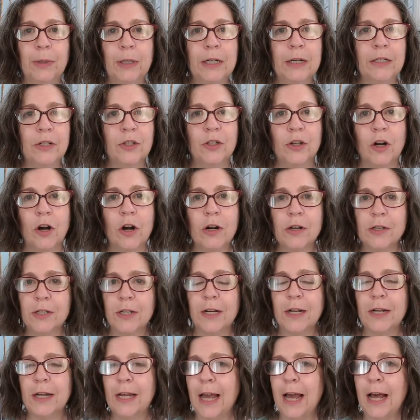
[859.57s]
putting
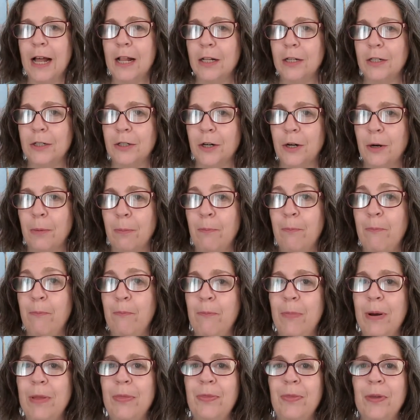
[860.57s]
stars on a calendar,
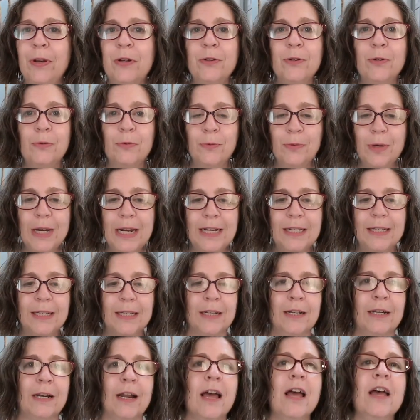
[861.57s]
but there's a
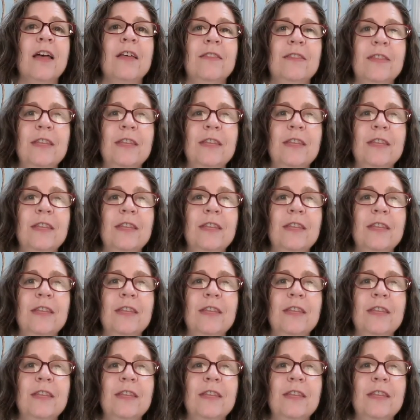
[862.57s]
reason.